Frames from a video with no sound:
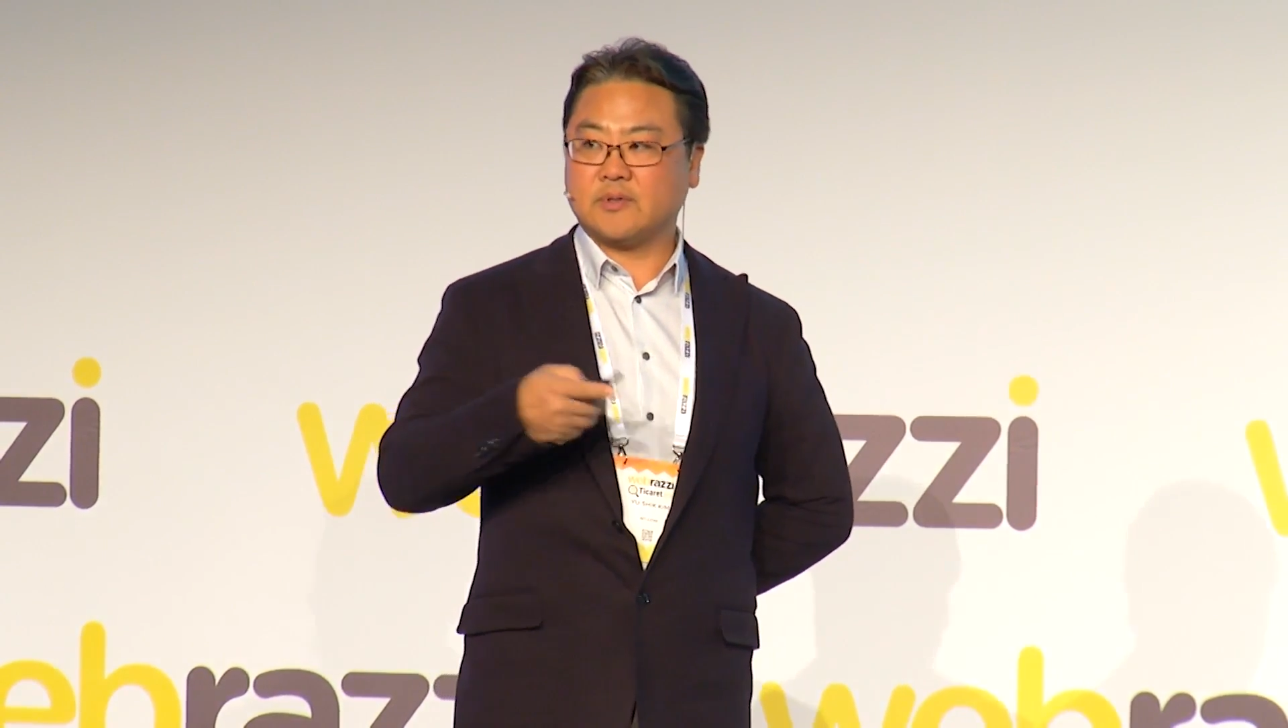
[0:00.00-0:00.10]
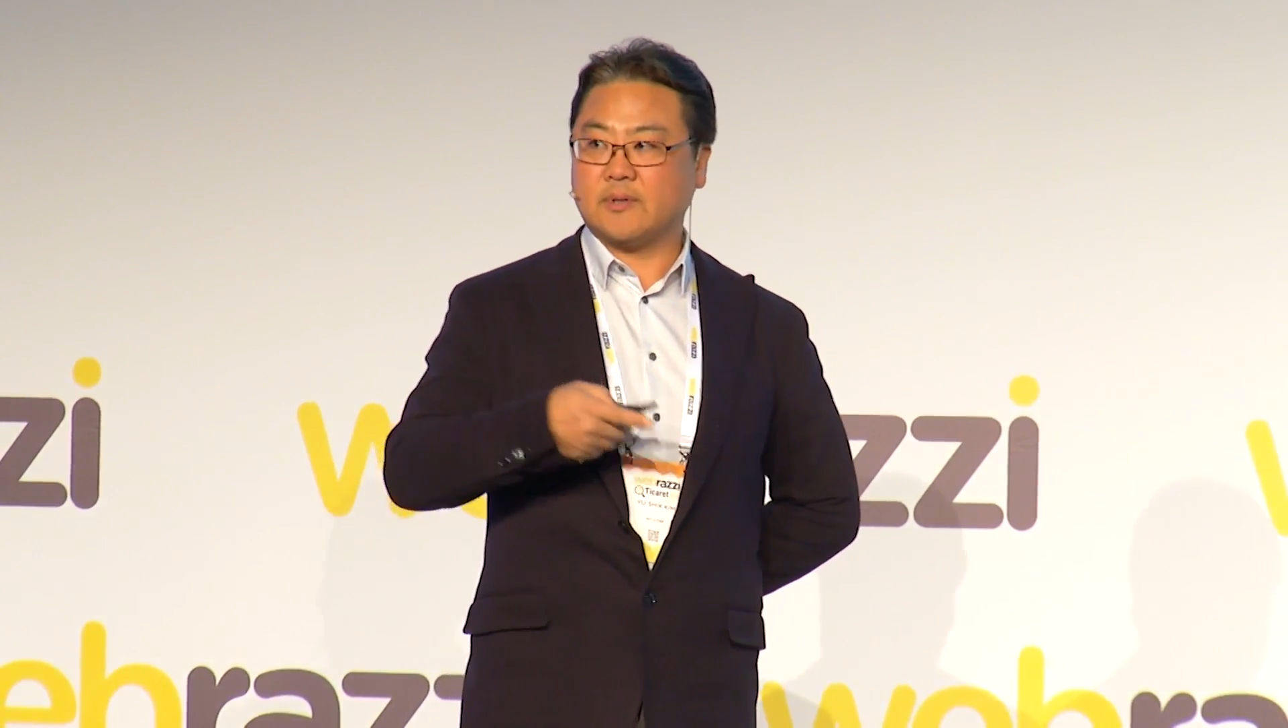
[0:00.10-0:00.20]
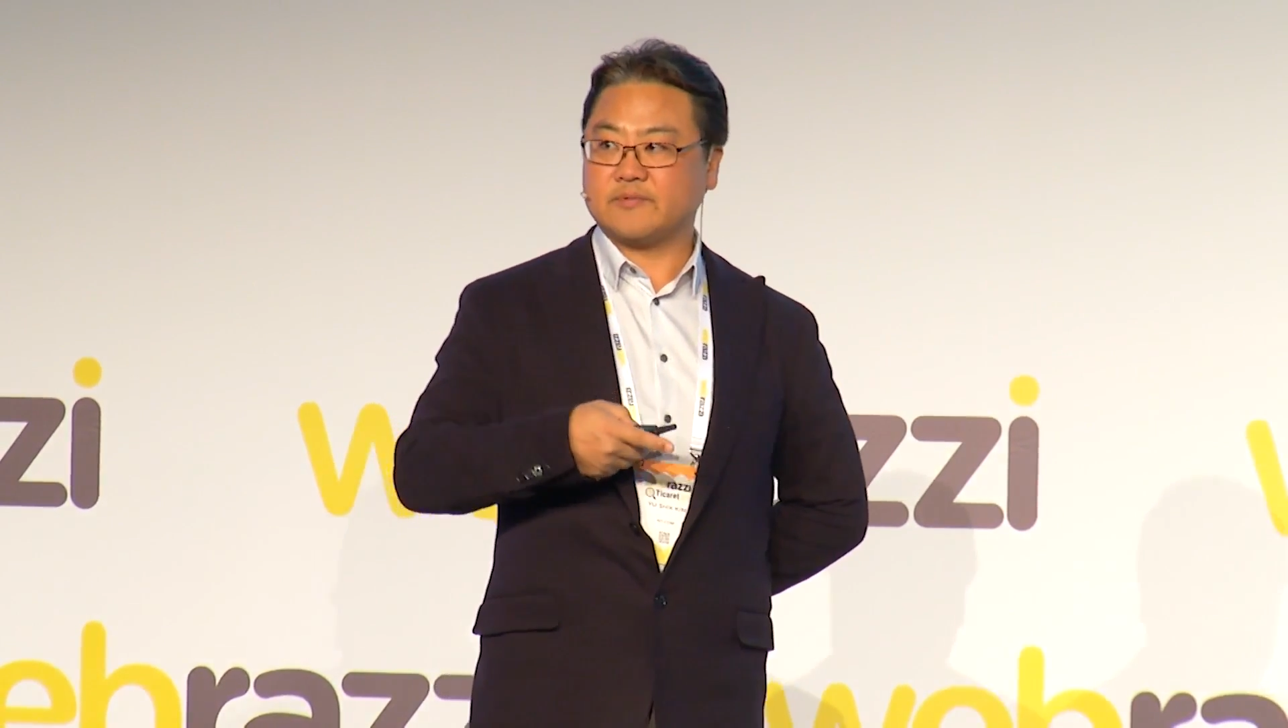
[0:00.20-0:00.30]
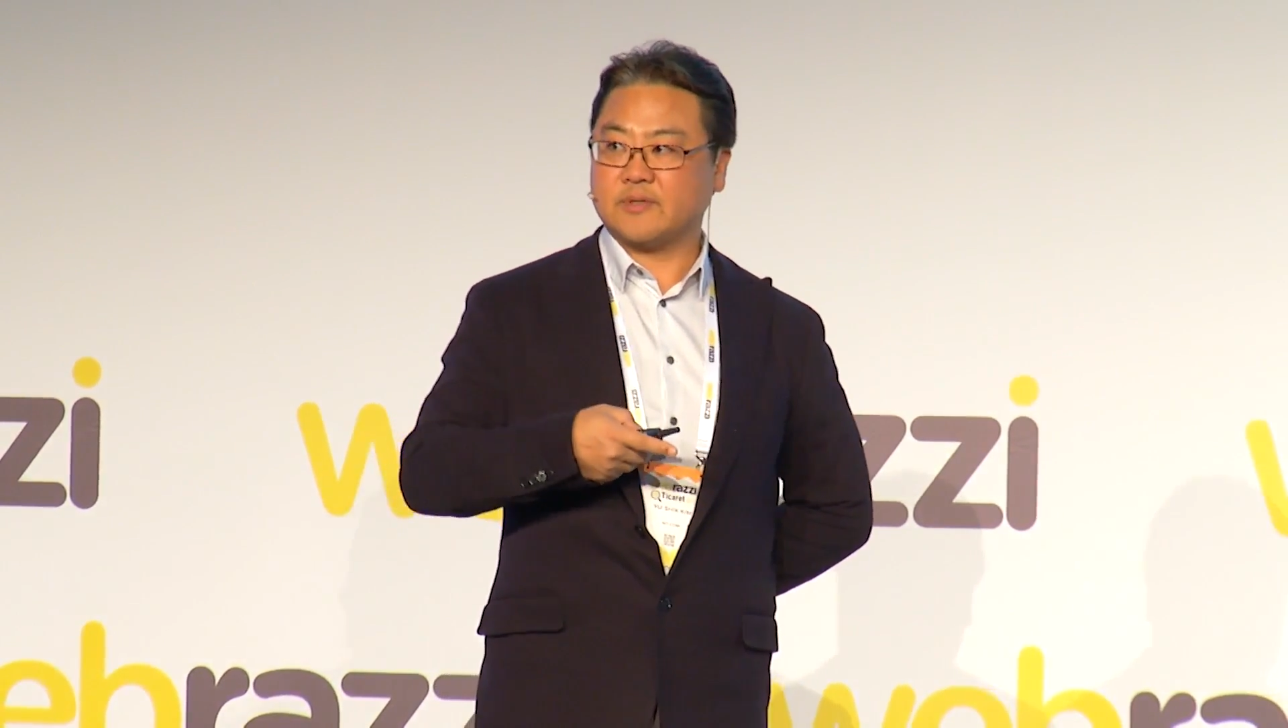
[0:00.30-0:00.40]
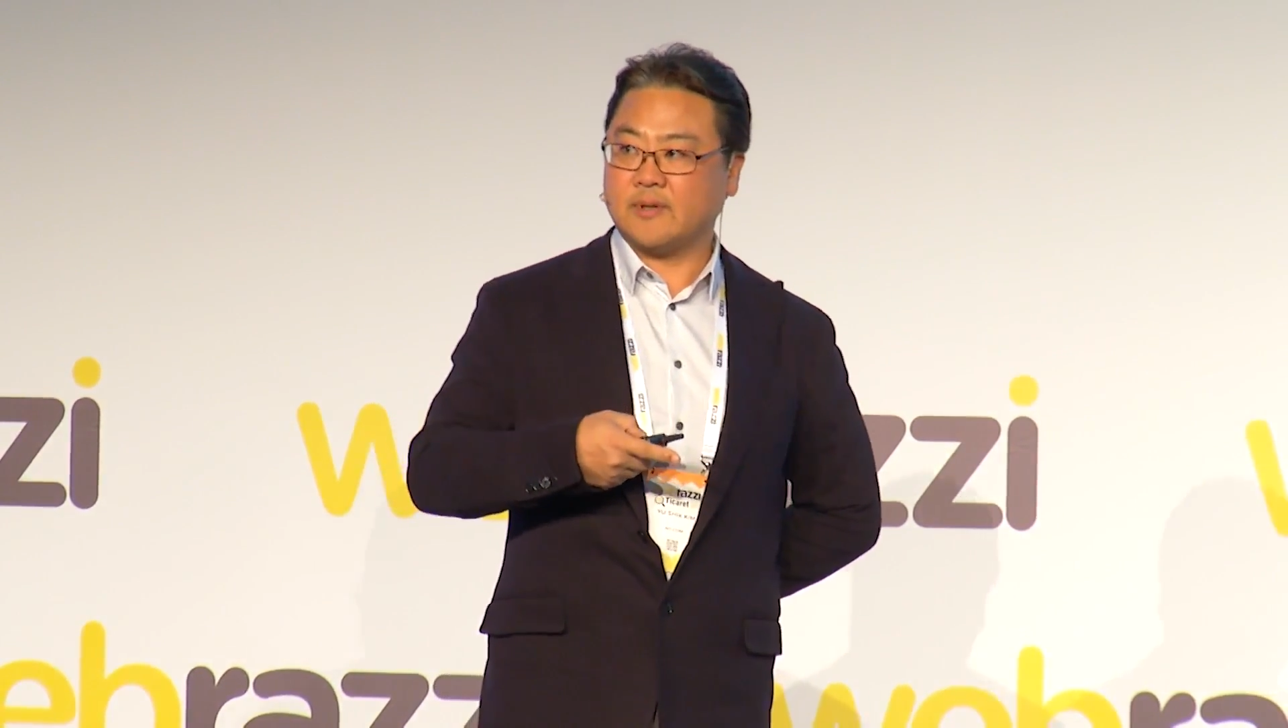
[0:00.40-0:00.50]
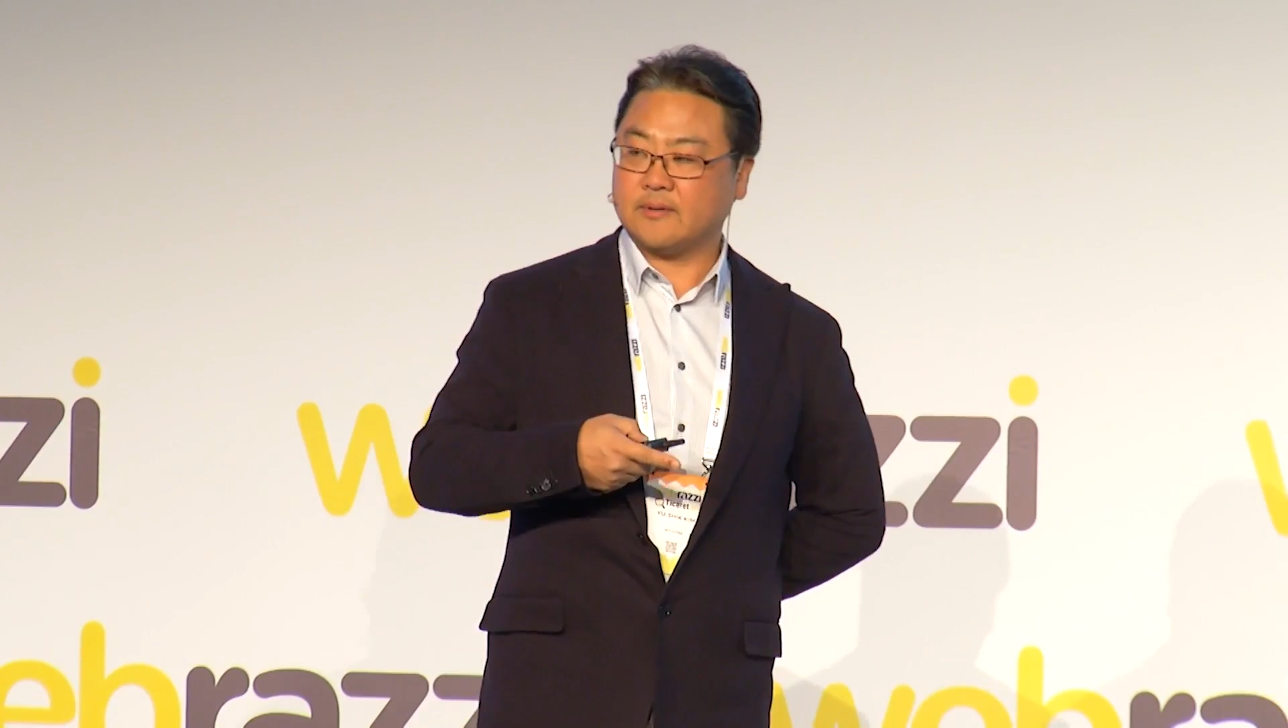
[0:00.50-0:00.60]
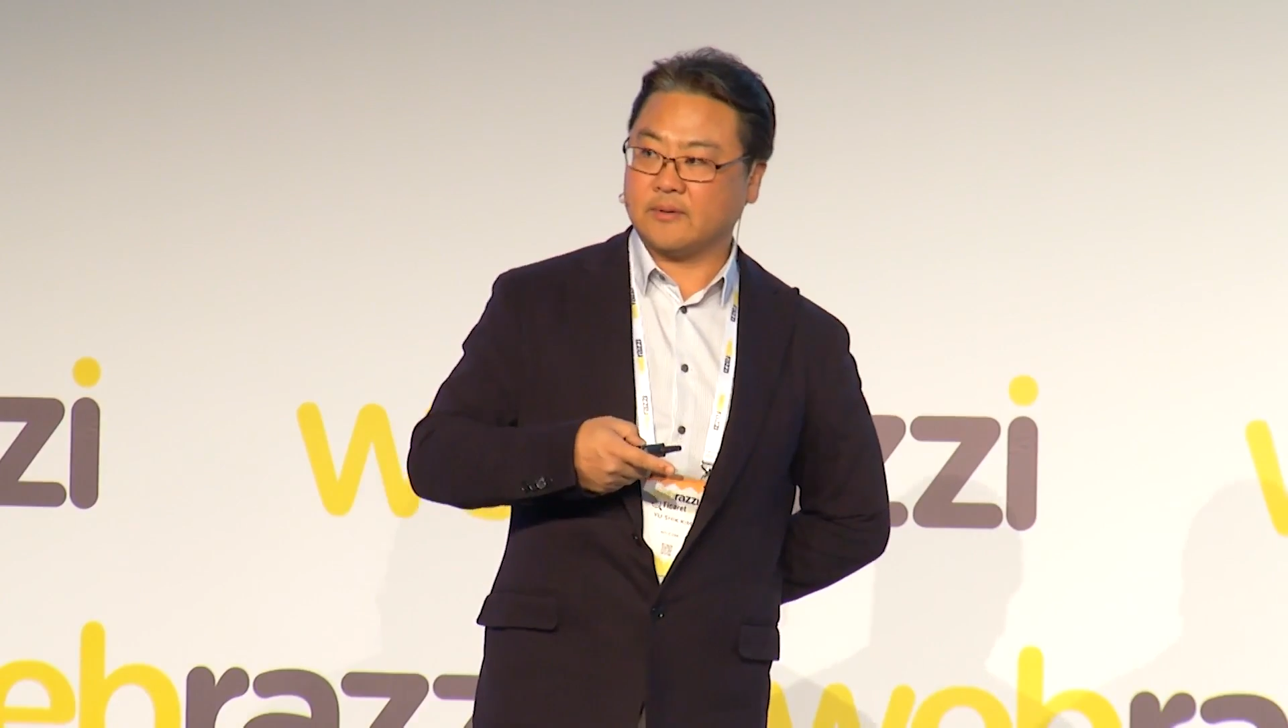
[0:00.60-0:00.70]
comes ahead,